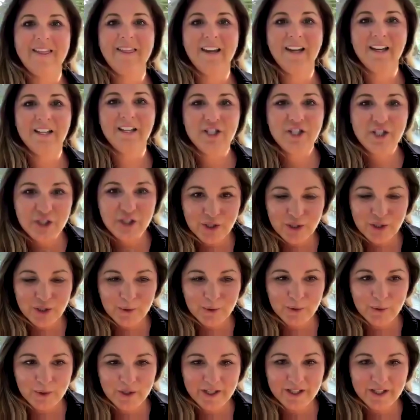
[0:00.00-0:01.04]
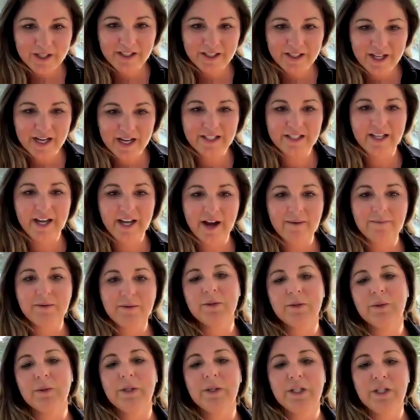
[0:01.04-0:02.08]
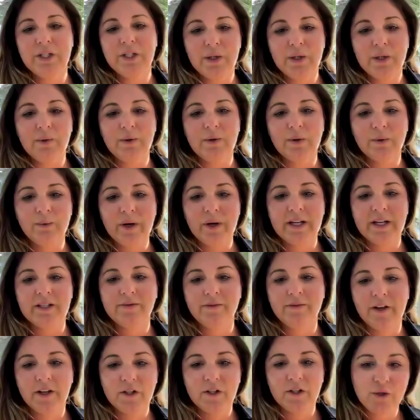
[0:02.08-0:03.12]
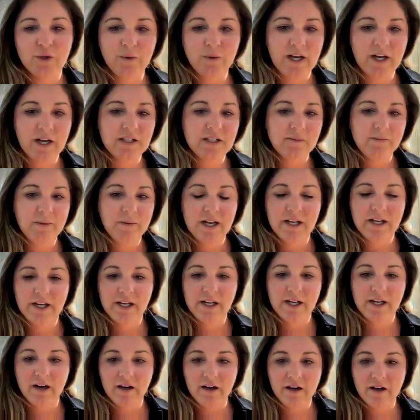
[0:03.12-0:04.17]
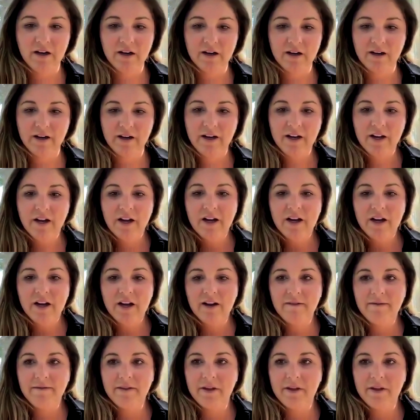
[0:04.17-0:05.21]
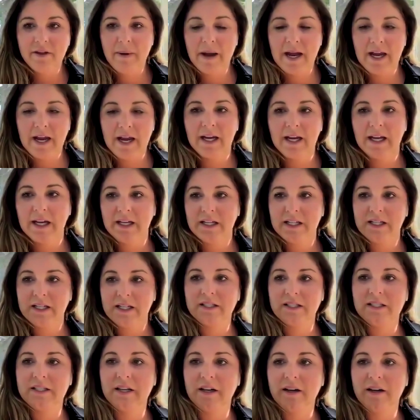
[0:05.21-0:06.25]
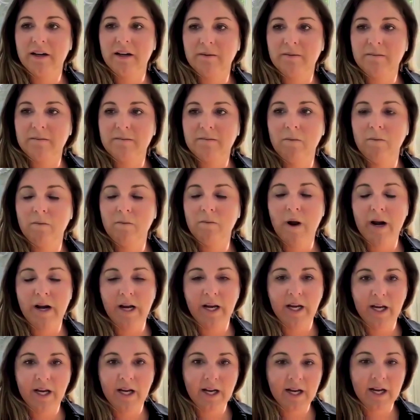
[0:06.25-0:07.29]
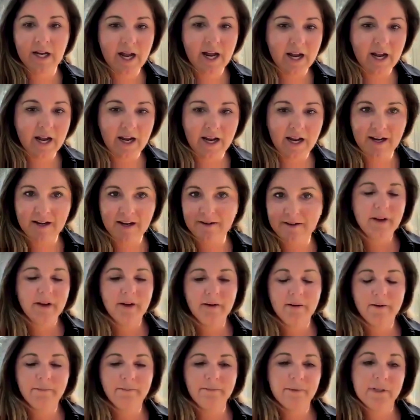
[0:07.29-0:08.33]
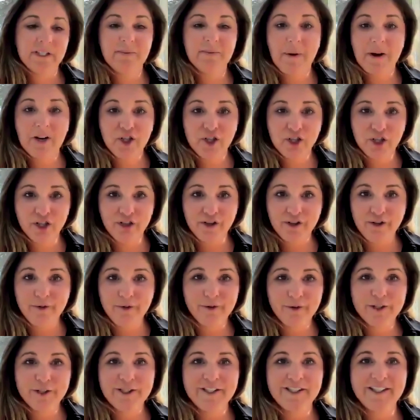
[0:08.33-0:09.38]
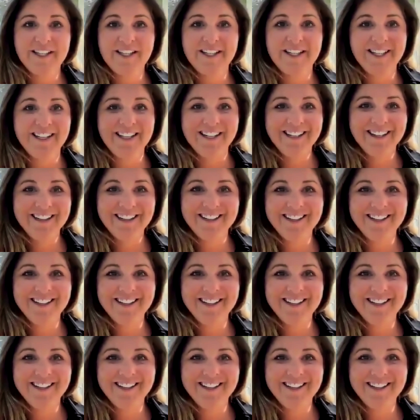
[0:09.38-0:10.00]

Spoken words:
They do. Yes, they absolutely do. The rates fluctuate depending on if the bank is running a special for a CD.